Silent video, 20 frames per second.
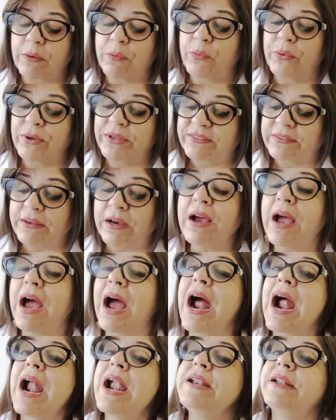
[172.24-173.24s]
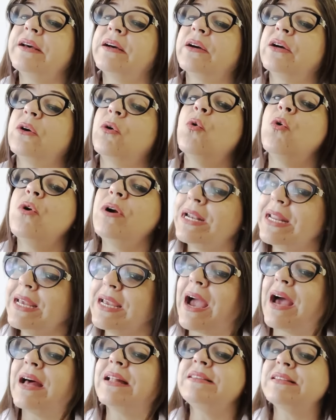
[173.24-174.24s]
visa and
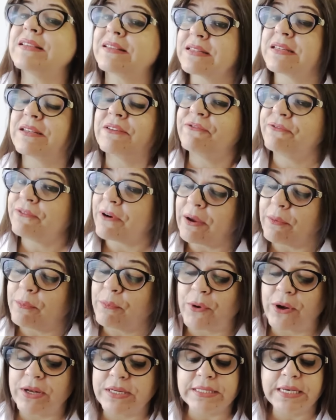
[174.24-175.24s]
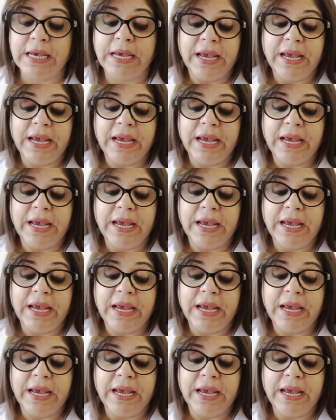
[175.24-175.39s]
only at 65 points.